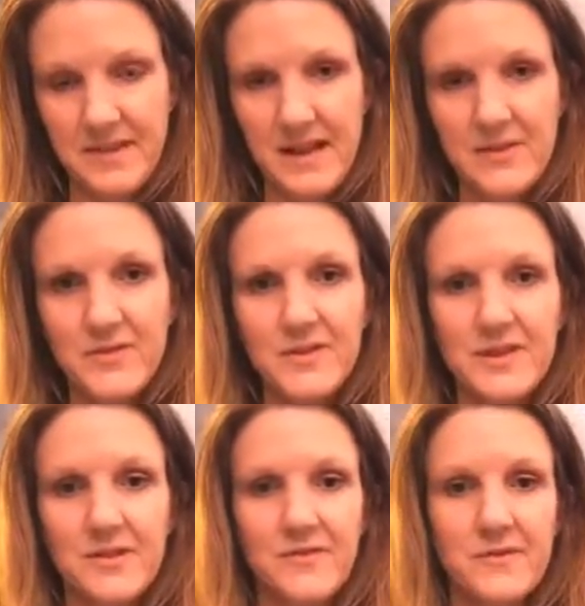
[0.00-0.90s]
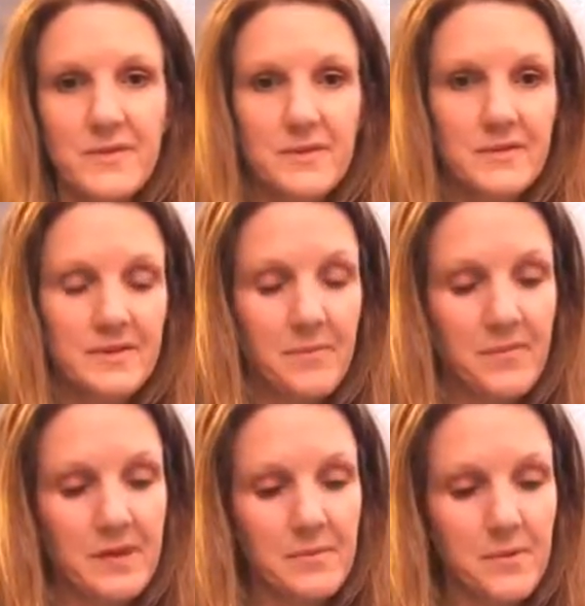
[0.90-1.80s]
I'll just look for
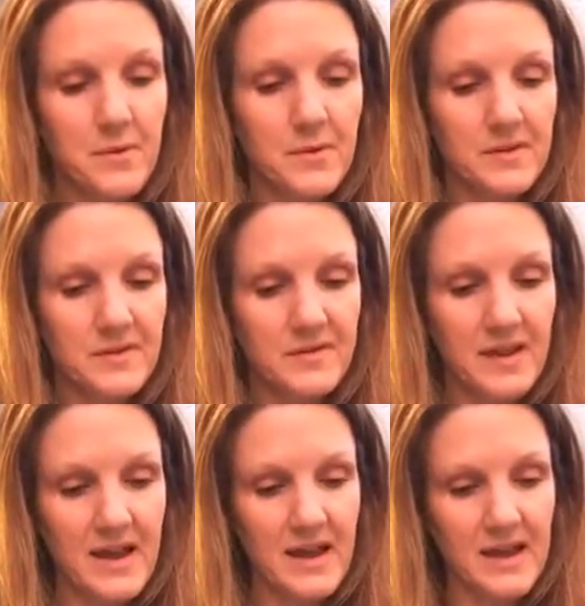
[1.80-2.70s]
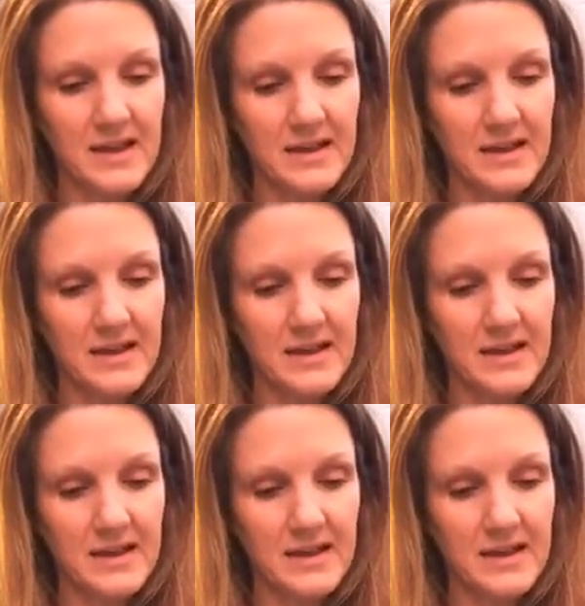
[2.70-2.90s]
something more to share in